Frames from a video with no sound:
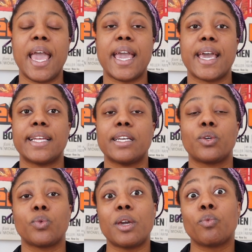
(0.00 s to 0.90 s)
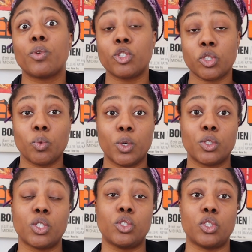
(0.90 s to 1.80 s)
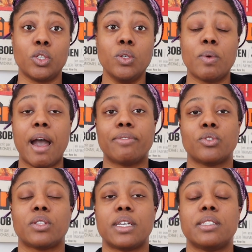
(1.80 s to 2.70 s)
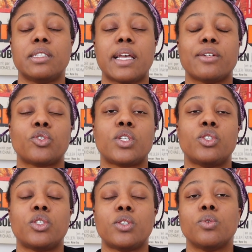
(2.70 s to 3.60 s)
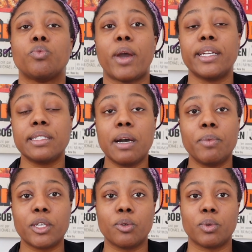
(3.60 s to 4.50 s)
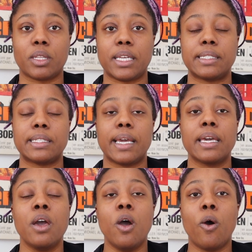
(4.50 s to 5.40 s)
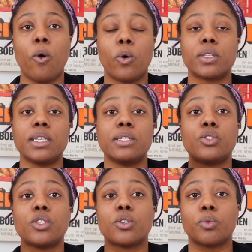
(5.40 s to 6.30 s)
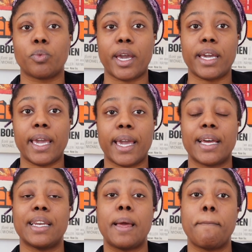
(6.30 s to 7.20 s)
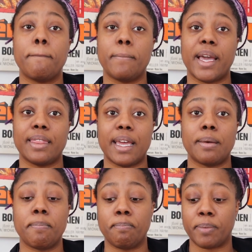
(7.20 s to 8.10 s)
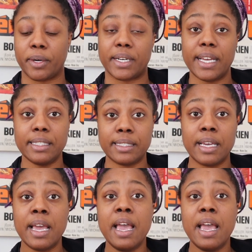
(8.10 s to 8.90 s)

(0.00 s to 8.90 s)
And a great ritual to do after this is actually to write down what you're releasing, hold it into your right hand and then burn it,